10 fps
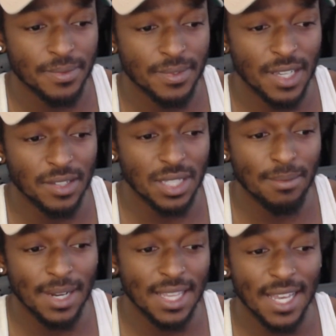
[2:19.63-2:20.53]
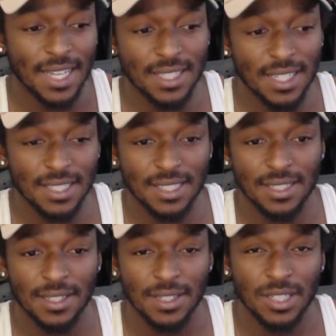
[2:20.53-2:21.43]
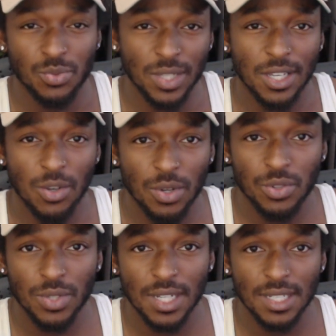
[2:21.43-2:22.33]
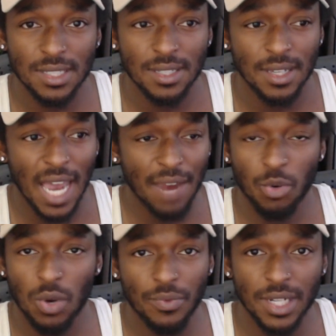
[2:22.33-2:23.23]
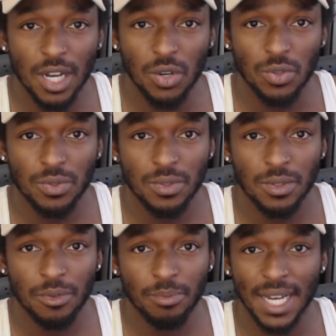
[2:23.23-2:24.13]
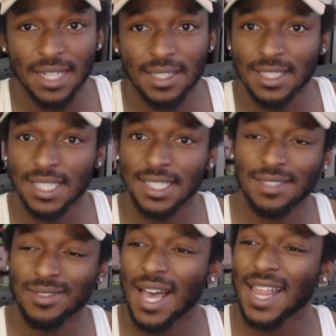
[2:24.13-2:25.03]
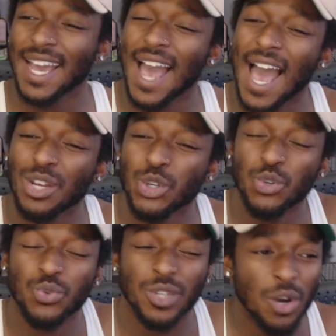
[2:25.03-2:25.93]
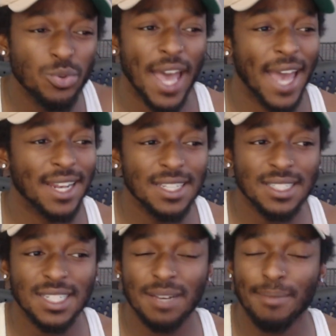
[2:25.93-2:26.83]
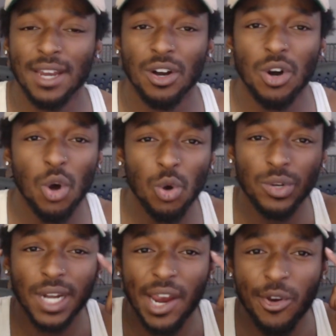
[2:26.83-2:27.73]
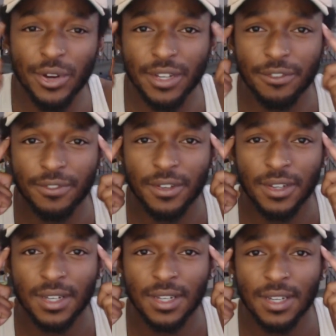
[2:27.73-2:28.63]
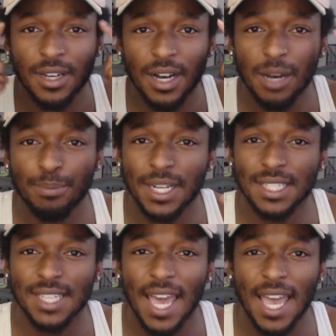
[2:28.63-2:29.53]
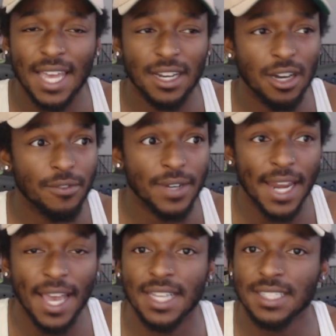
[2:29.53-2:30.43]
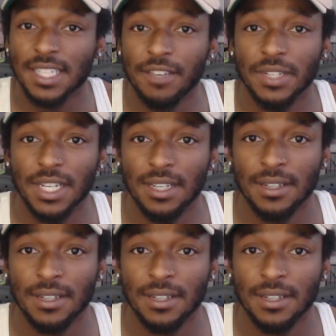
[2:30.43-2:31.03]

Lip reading: if somebody like this is really going through this, everyone would know. But how do you know that? This nigga made a whole narrative up in his head of negativity.